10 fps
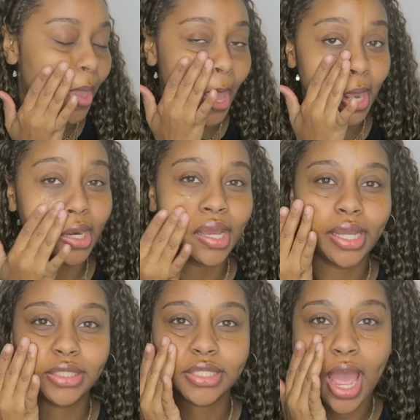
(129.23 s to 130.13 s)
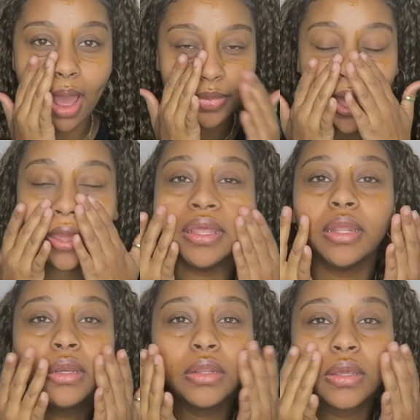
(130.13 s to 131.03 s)
And I tap that
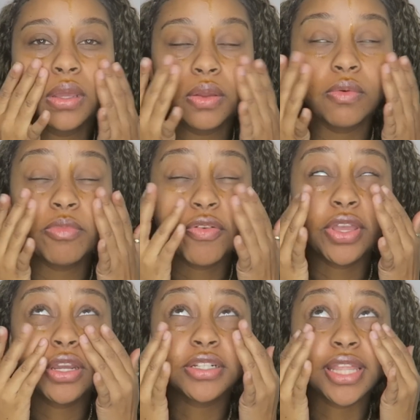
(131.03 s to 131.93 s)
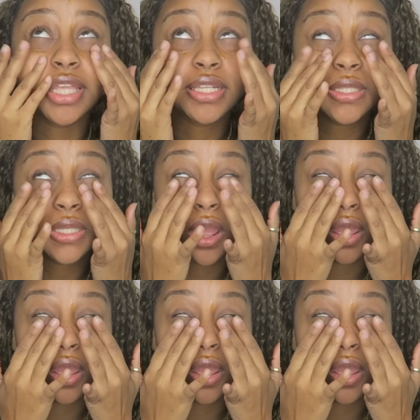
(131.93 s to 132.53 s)
in my fingers like this,